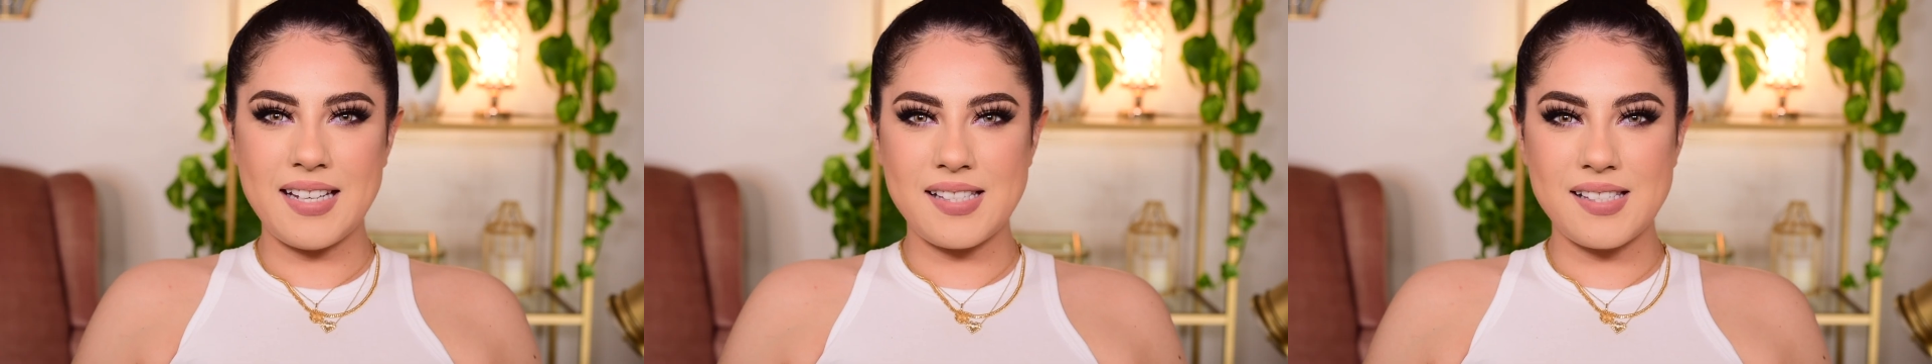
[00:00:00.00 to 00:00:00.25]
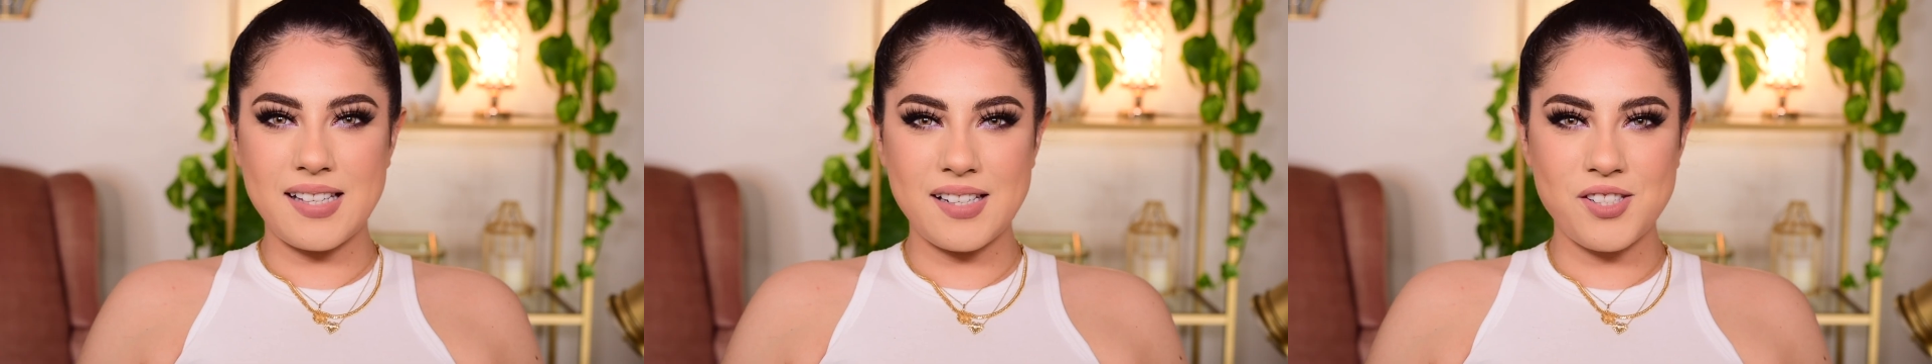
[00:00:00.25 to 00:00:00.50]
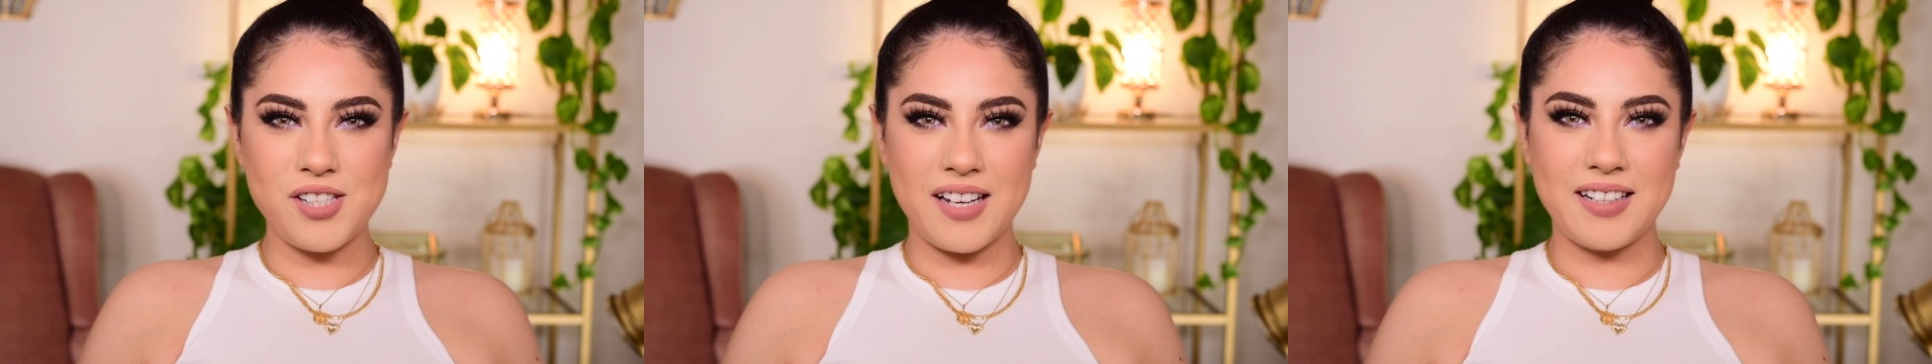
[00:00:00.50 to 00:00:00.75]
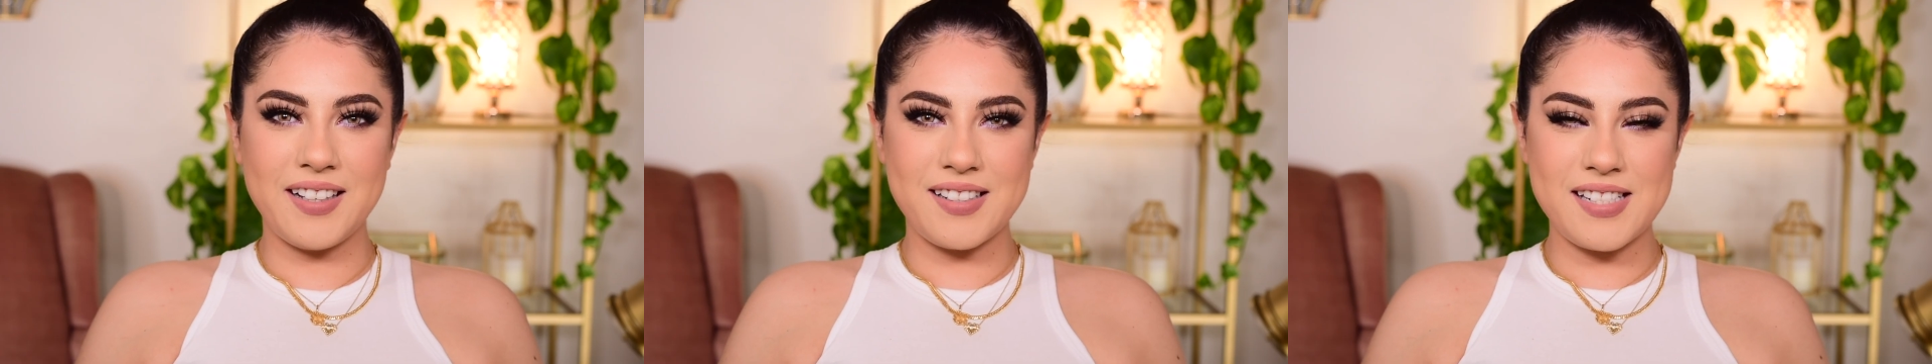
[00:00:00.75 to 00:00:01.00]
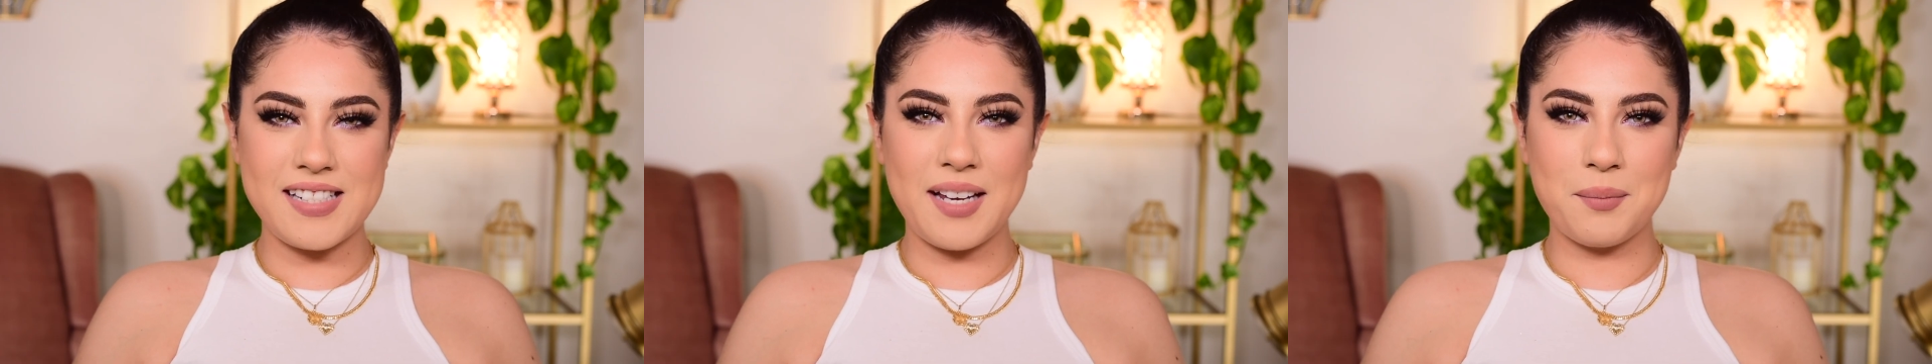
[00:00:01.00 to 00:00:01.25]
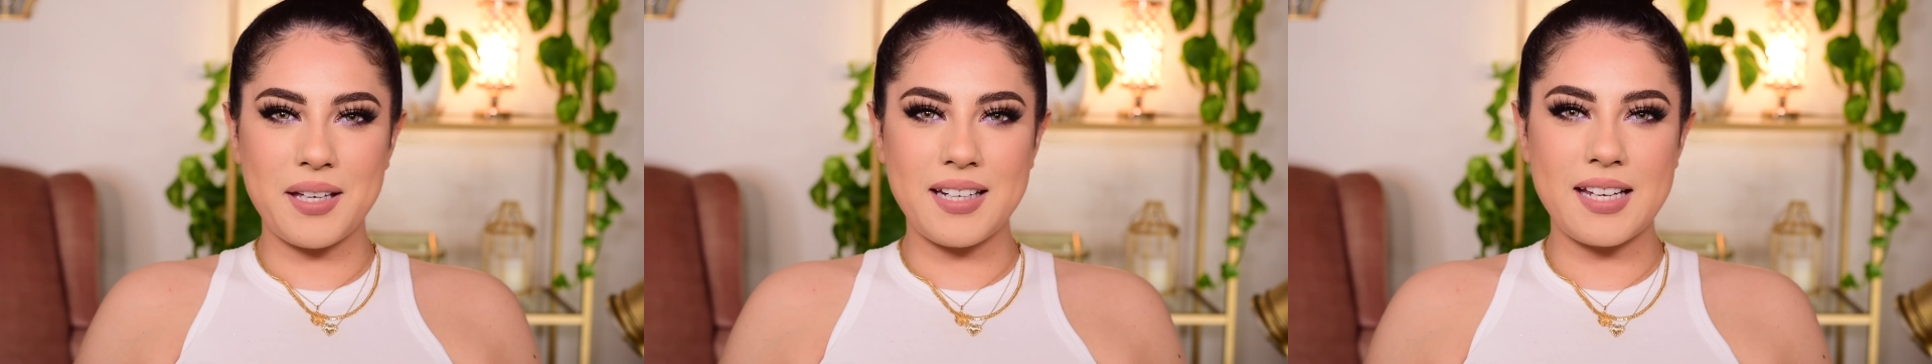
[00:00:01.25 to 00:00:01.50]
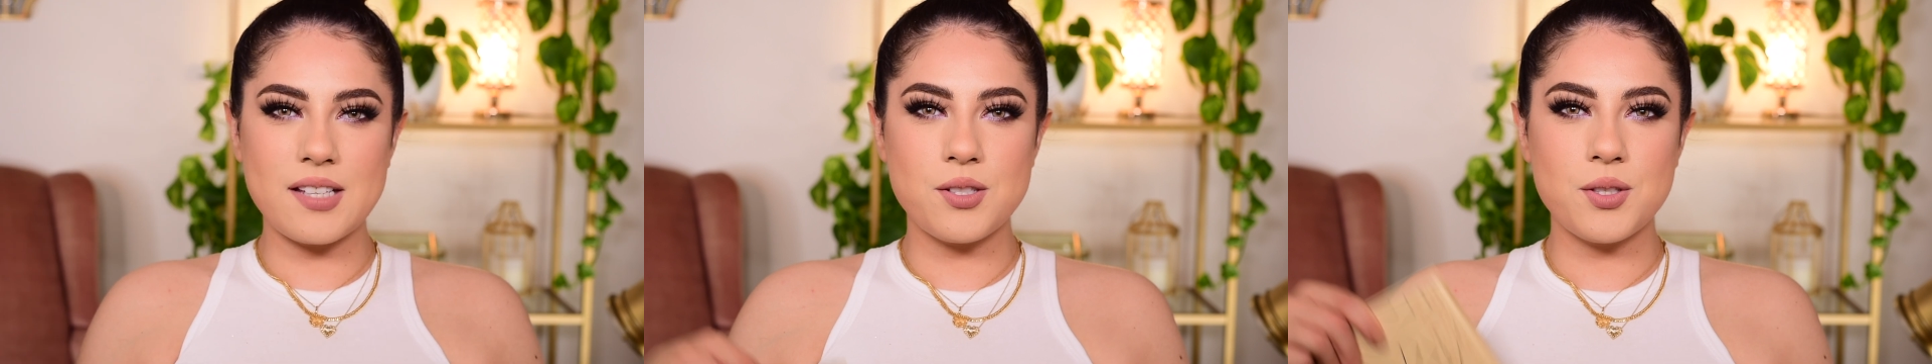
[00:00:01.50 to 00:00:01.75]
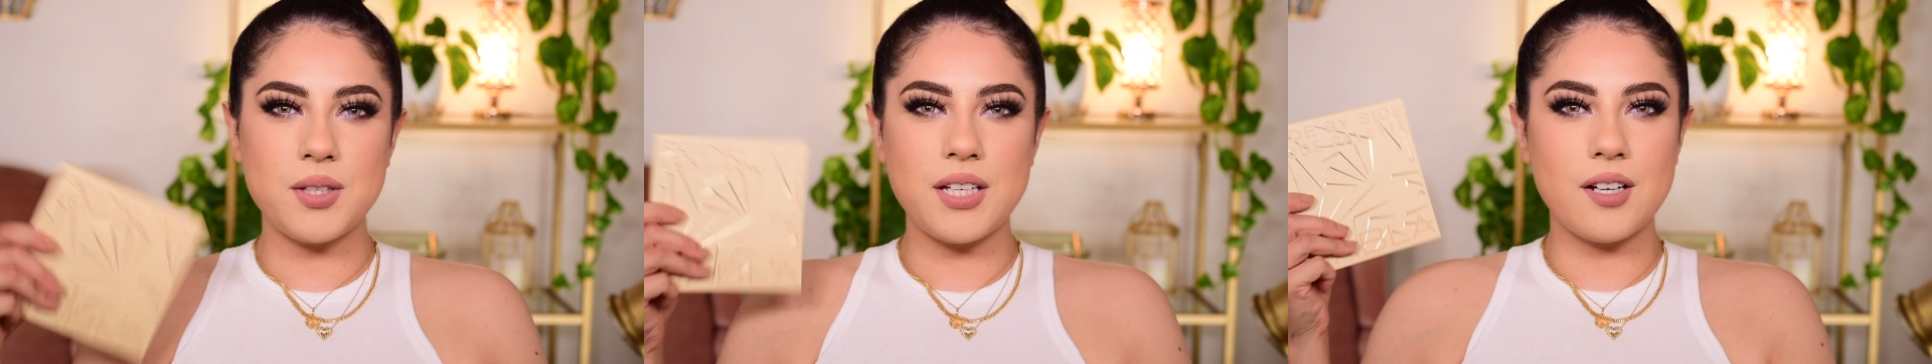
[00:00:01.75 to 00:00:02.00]
Nessa Sunshine here, and today I'm getting
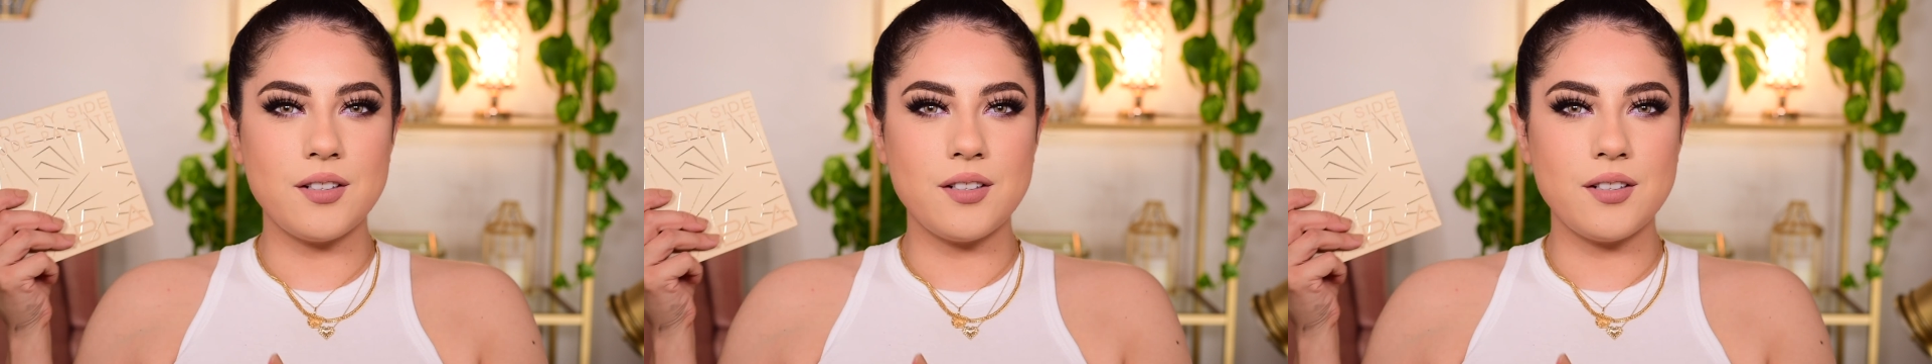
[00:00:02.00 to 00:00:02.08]
into the